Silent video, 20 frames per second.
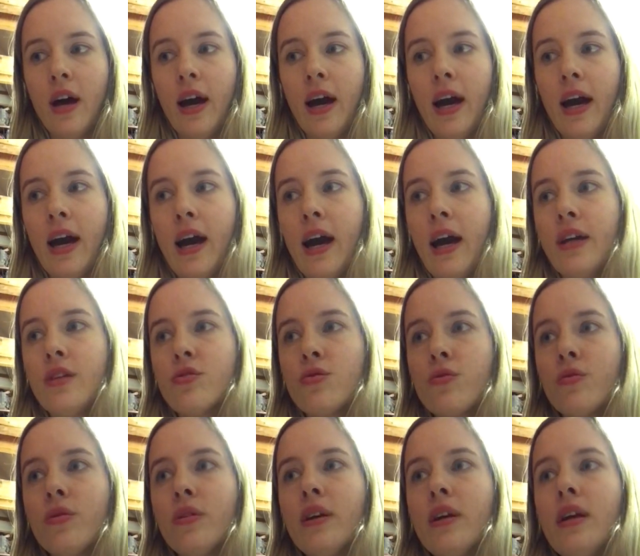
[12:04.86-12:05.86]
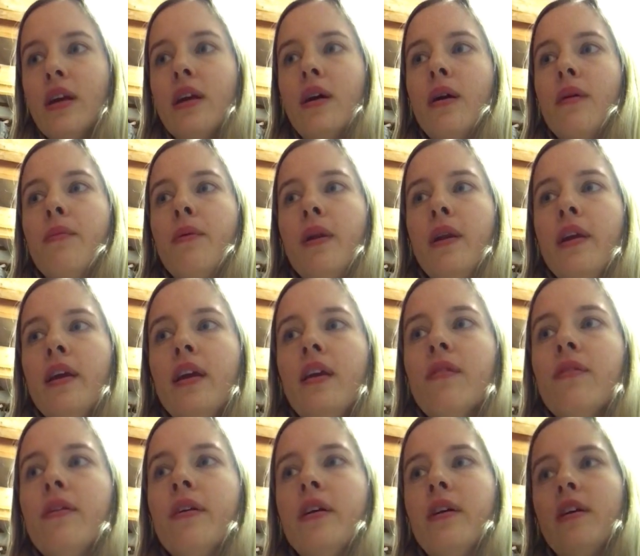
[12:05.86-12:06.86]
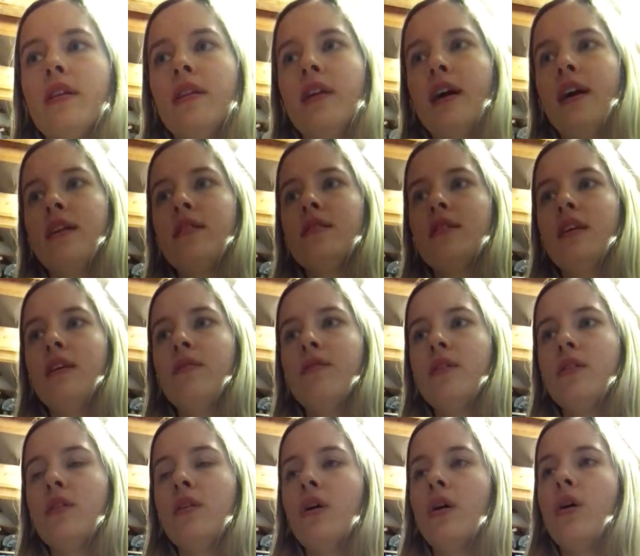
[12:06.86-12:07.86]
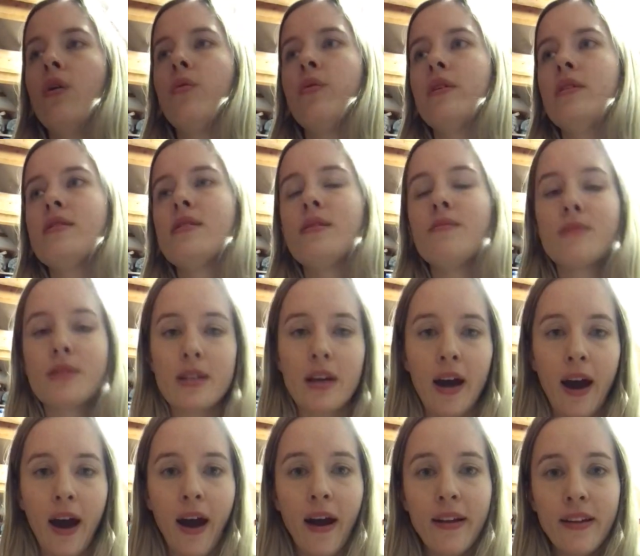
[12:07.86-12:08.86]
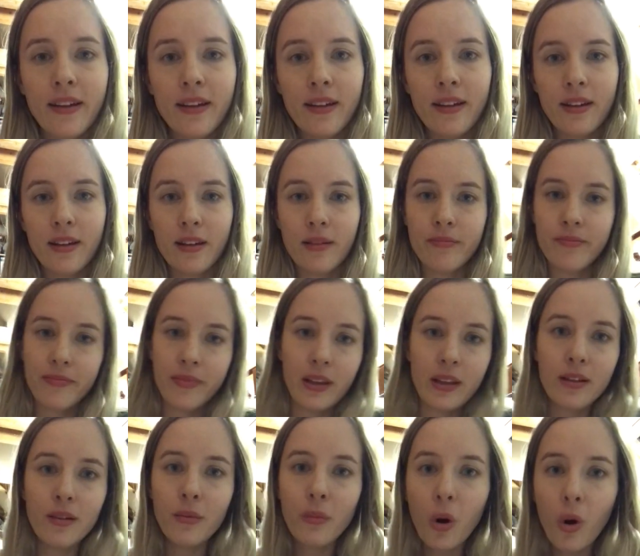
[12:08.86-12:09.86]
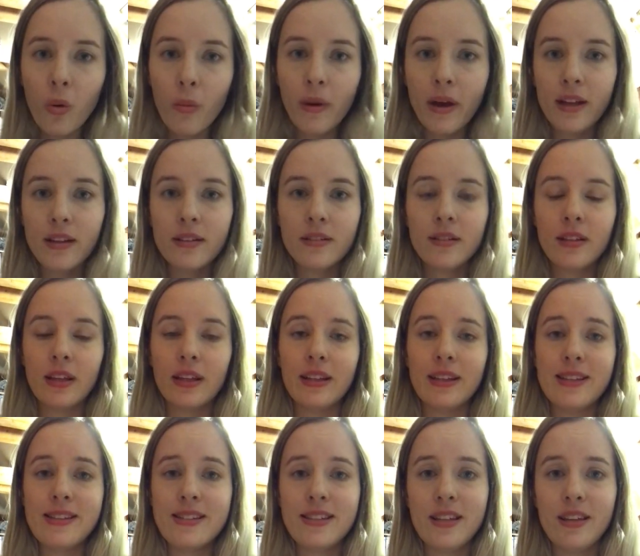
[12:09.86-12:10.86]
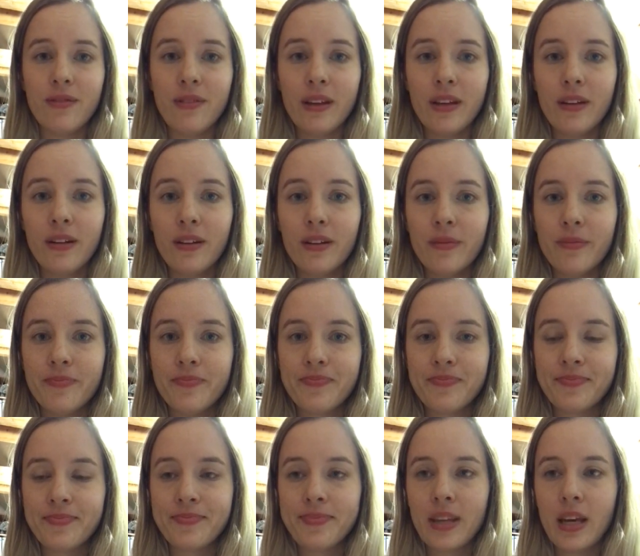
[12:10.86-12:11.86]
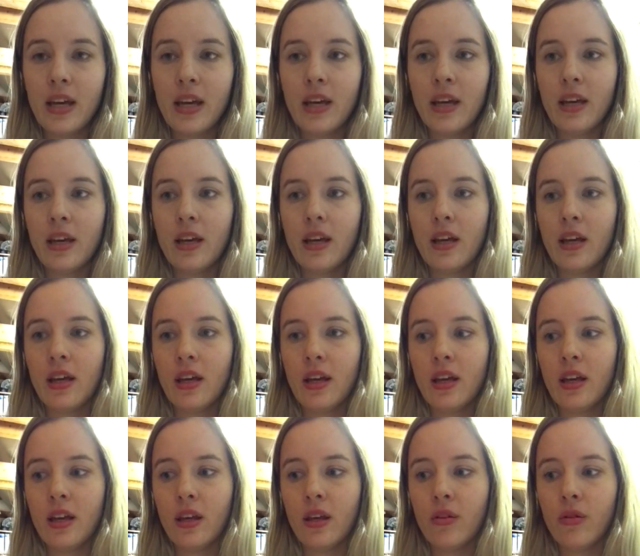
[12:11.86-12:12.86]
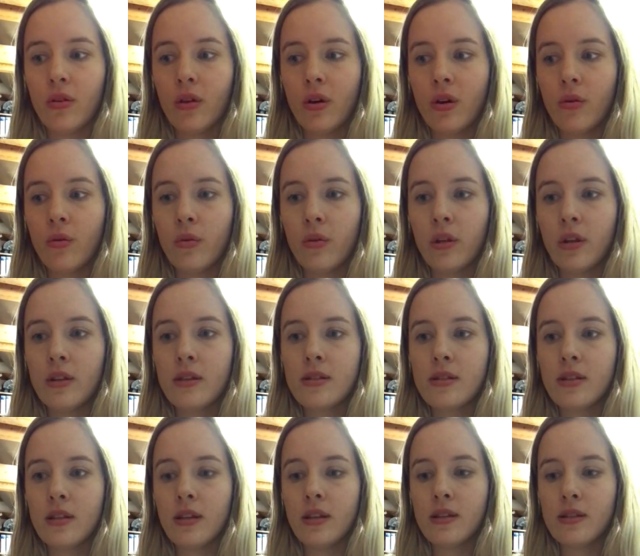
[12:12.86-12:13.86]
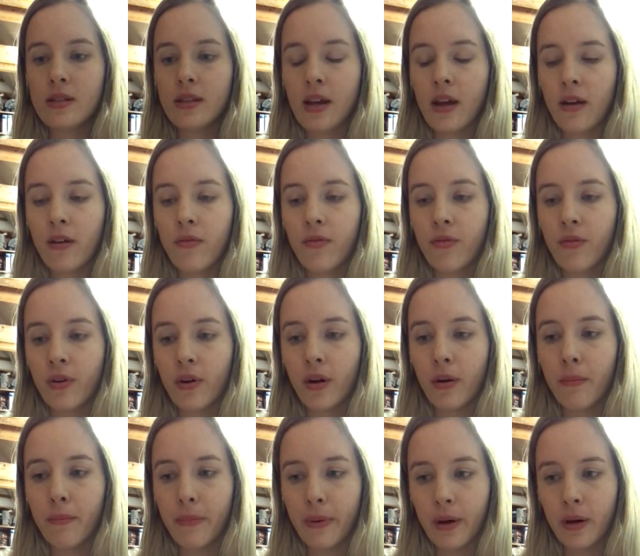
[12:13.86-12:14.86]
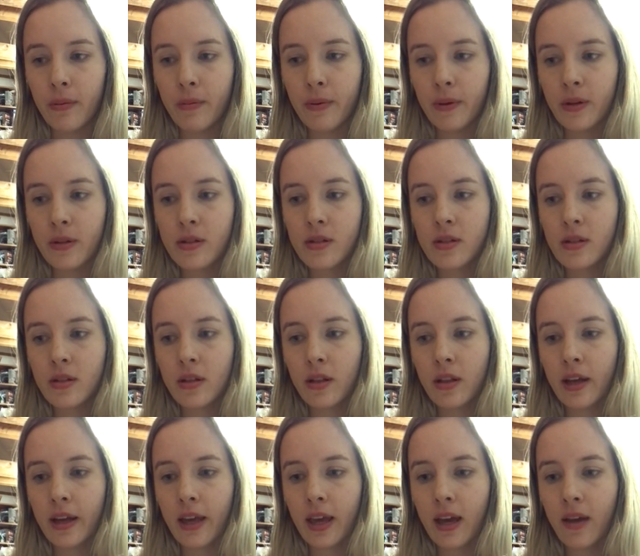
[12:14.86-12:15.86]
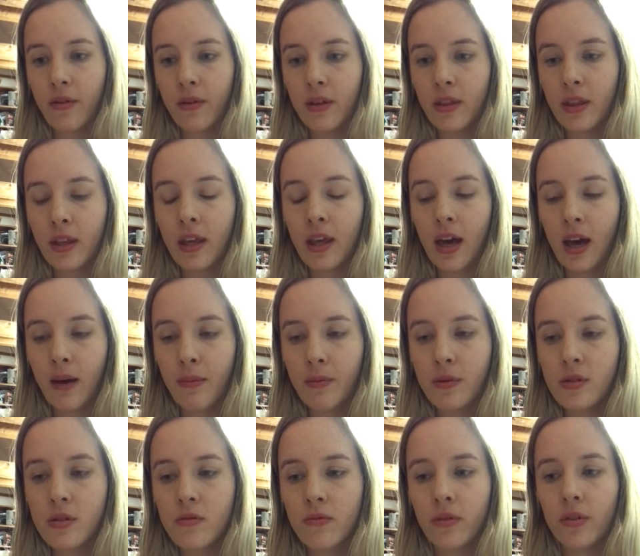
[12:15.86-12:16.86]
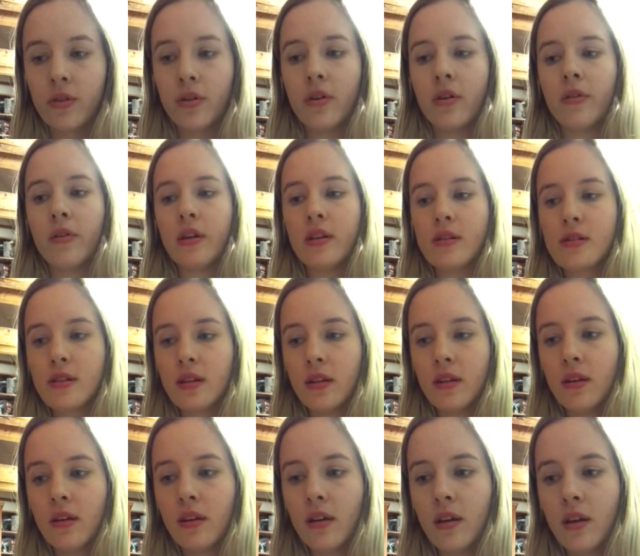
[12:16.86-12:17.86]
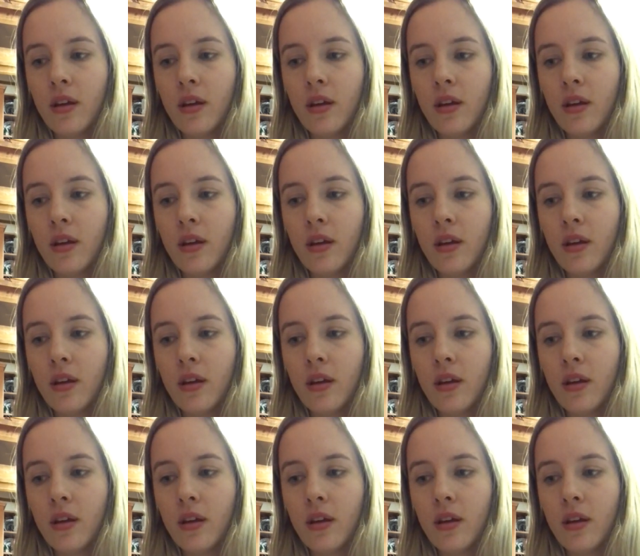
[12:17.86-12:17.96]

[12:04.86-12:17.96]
I truly believe that even though it seems hard at the moment and it's difficult, it's there for a purpose. Like everything happens for a reason,